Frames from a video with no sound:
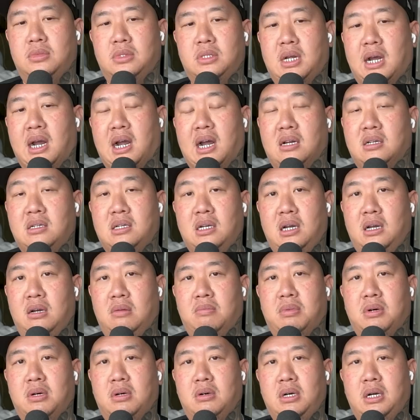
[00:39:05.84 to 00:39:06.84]
Like I
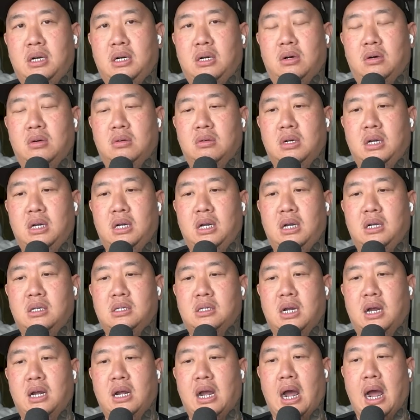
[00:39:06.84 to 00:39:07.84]
said, bro,
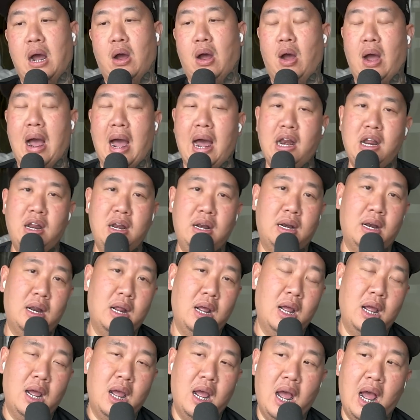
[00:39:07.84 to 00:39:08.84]
it's like,
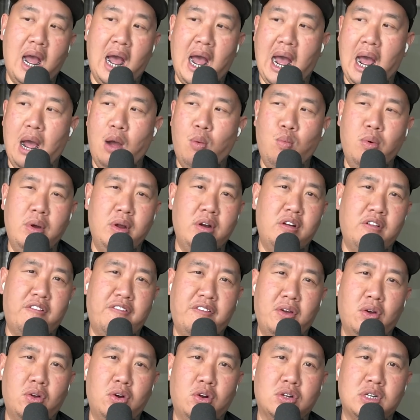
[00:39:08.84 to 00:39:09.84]
I wouldn't
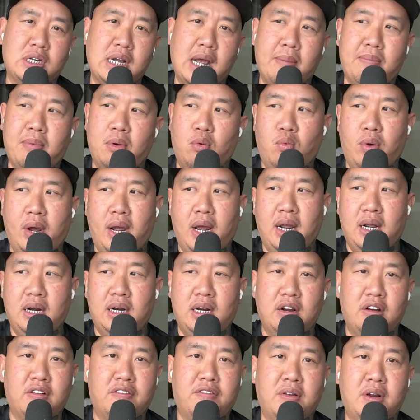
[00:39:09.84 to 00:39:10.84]
feel no type of way
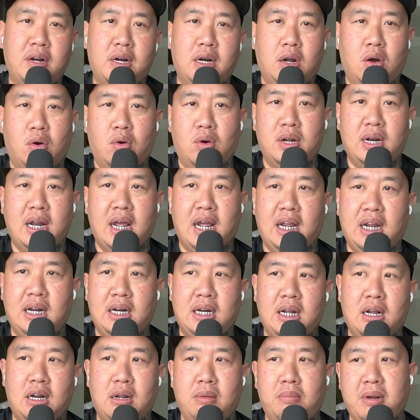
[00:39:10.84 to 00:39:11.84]
different knowing that he
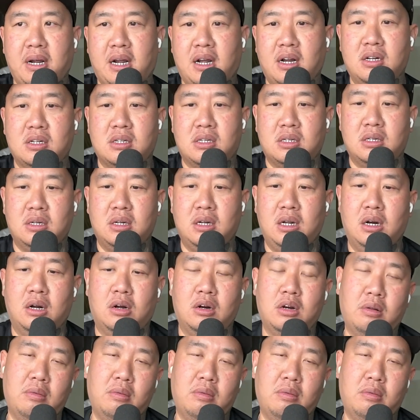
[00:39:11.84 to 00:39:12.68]
did it, because, you know,